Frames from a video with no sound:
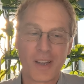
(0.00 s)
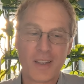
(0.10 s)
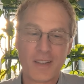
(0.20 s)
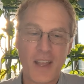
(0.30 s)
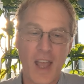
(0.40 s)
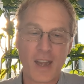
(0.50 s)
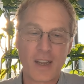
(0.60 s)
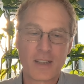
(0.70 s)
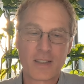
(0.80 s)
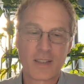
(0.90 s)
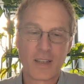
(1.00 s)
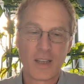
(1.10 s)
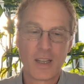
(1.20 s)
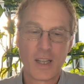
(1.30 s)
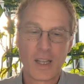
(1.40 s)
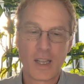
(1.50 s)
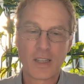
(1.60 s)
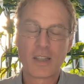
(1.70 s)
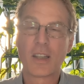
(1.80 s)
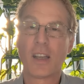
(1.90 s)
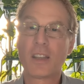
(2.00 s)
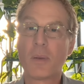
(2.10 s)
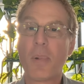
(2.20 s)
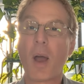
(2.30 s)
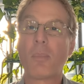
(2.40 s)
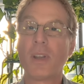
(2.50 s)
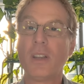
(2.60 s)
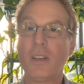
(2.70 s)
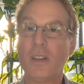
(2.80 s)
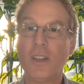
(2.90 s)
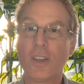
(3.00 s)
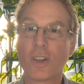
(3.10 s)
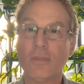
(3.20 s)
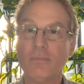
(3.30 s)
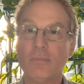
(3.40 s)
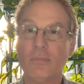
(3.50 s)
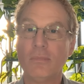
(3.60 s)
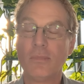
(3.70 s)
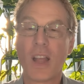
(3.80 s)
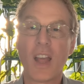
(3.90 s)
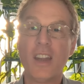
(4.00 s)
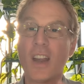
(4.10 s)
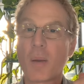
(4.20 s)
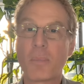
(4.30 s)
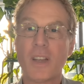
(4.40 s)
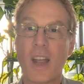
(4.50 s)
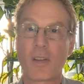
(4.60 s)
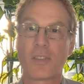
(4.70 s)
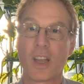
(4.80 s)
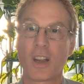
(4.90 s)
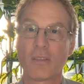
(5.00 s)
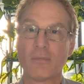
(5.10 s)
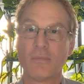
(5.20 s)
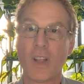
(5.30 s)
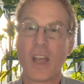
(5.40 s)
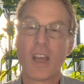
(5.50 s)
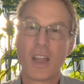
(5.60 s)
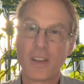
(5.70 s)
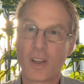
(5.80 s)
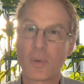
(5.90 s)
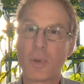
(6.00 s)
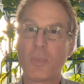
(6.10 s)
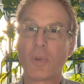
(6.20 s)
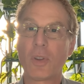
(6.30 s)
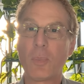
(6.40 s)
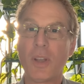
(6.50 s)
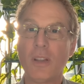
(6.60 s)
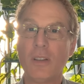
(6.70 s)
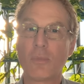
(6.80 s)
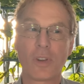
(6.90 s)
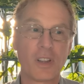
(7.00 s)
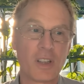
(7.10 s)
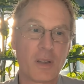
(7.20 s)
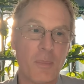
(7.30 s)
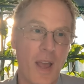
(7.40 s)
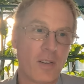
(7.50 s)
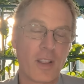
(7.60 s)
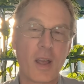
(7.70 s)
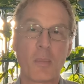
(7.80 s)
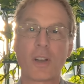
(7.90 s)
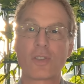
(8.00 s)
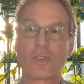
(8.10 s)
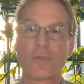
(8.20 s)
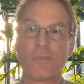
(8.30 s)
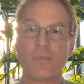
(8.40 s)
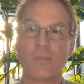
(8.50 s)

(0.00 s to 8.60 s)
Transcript: is that it's it's it's about being in here and not being out there. The other people's opinion really doesn't matter that much.